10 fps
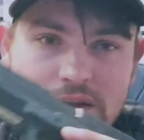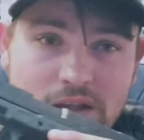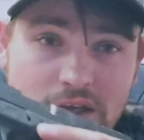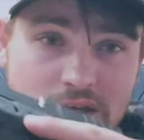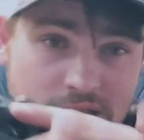
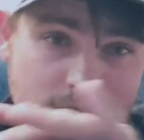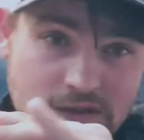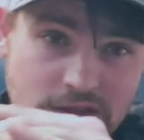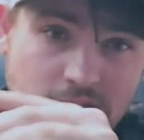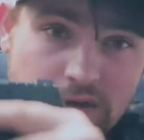The gun is
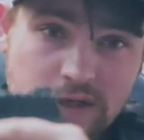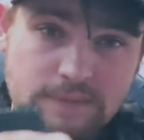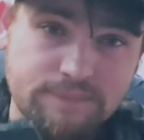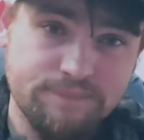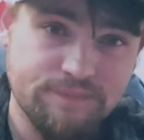
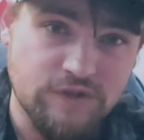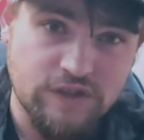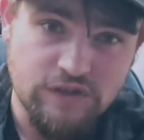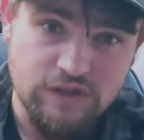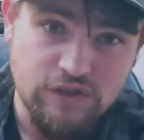unloaded,
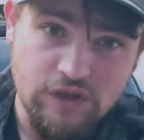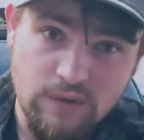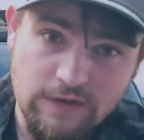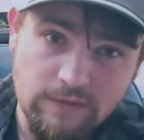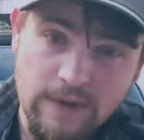just to show
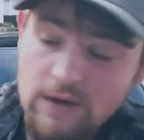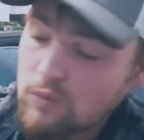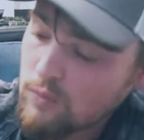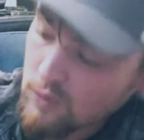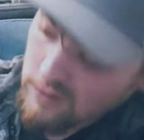everybody
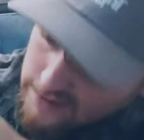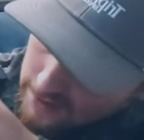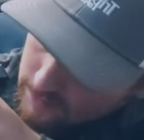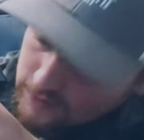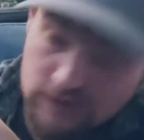one more
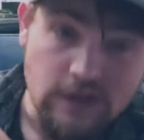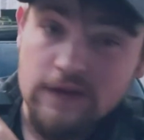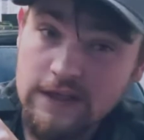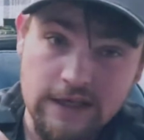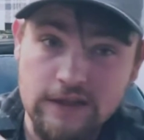time there's
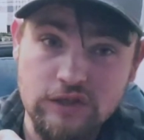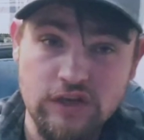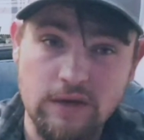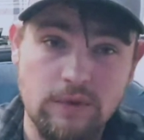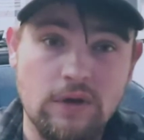nothing in the
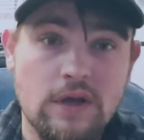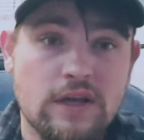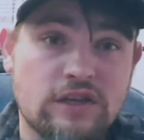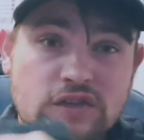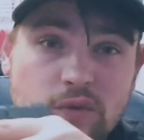chamber.
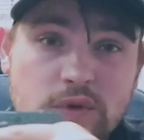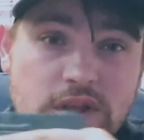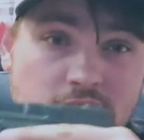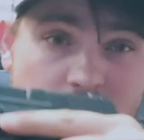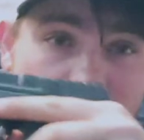So with
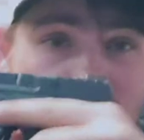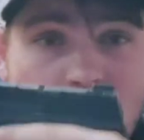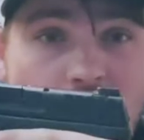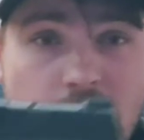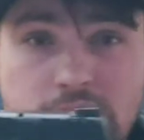the gun
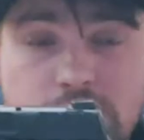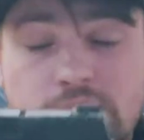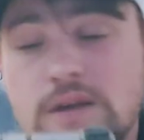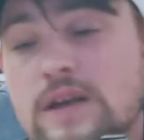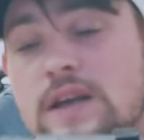cocked,
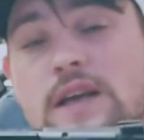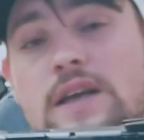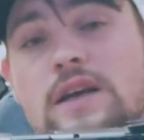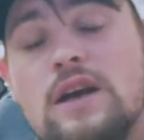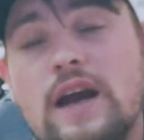
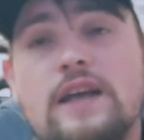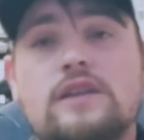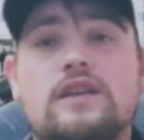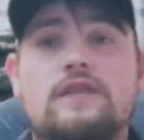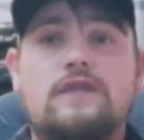all right,
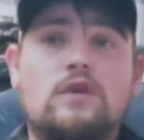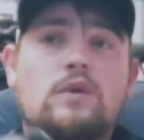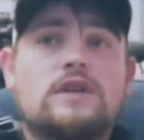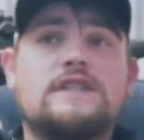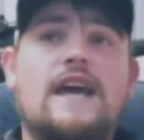if you
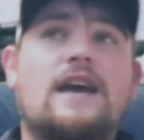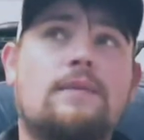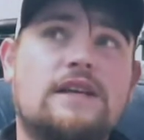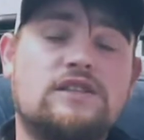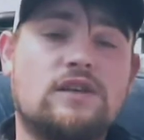were attacked
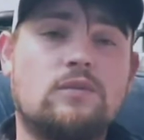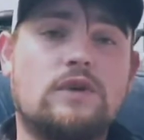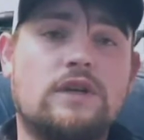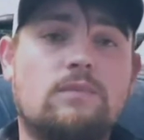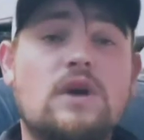by
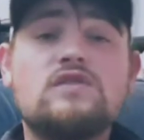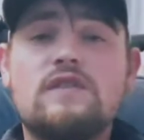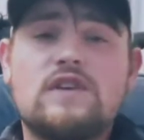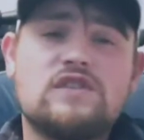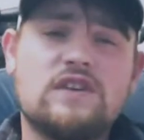someone, most
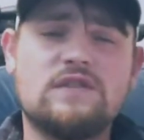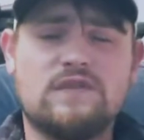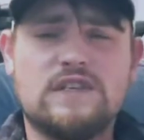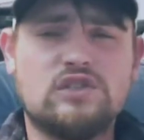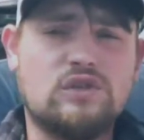of your
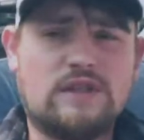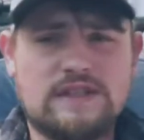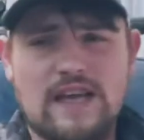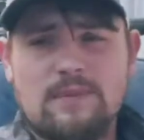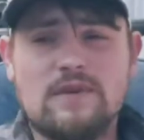self-defense
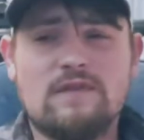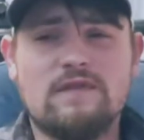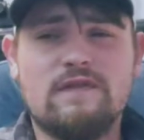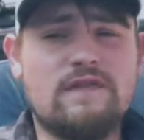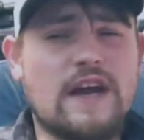shootings happen
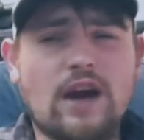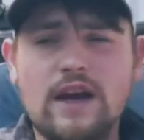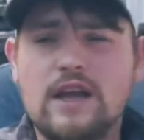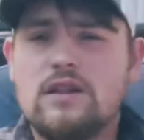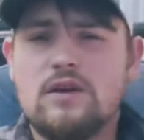
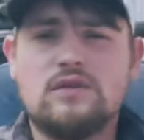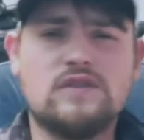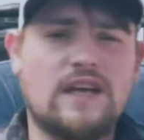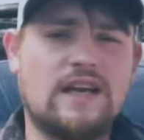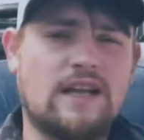very
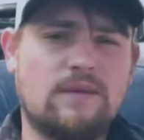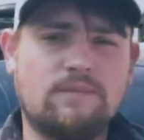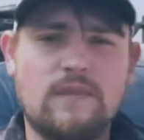close, and I